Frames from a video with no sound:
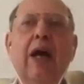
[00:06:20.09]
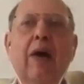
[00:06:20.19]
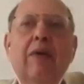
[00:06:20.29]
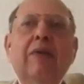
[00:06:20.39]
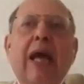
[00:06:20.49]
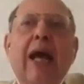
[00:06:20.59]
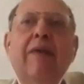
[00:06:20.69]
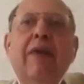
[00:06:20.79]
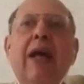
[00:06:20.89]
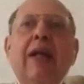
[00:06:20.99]
However, we
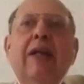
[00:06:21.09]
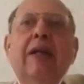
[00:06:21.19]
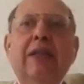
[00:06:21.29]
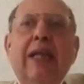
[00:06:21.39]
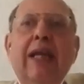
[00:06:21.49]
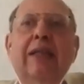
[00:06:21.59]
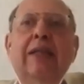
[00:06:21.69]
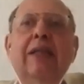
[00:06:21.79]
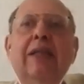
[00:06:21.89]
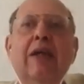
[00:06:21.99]
have had
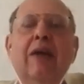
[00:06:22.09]
states